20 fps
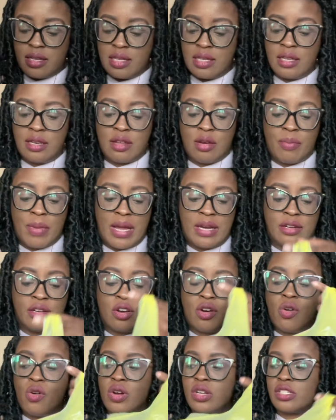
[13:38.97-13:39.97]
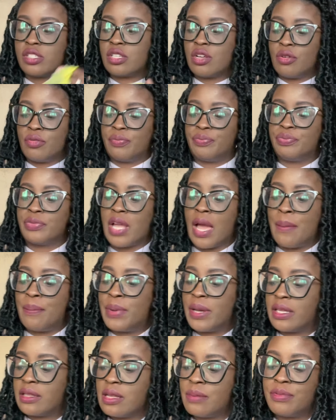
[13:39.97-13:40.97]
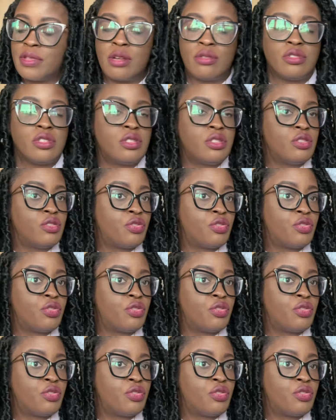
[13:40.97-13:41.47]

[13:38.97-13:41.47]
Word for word: you know, my decor. So I picked up those